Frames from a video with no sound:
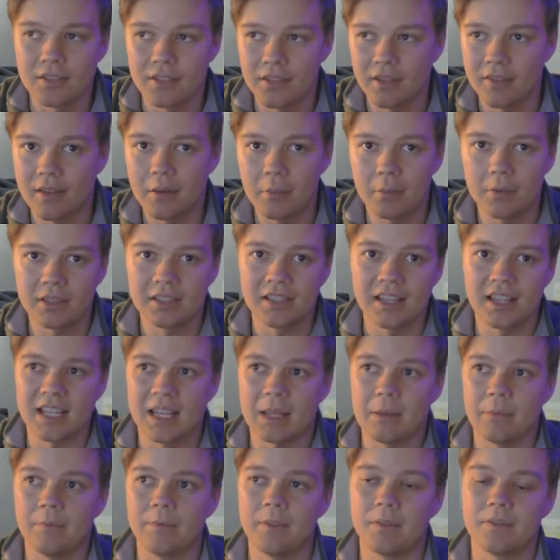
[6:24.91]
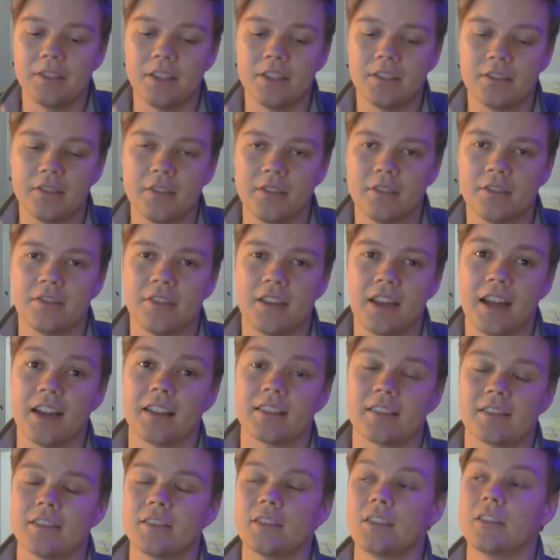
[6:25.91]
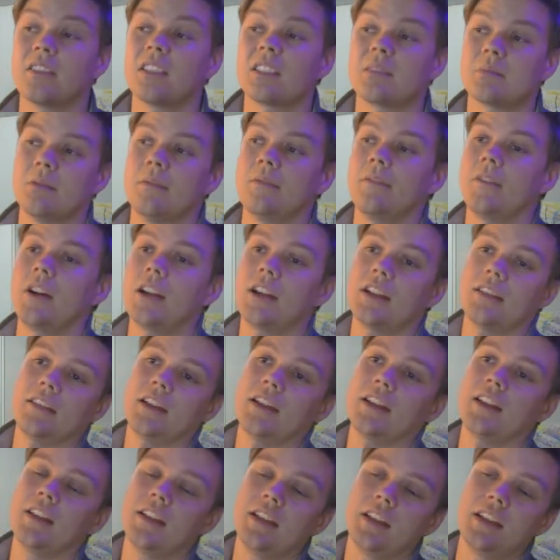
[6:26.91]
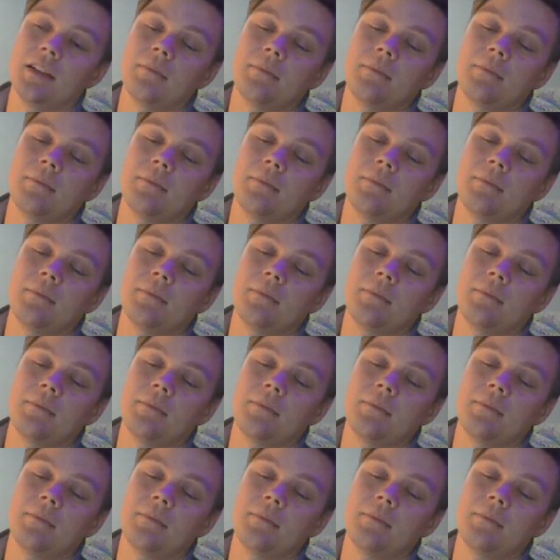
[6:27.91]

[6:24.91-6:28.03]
So that would net him $52,000 provided that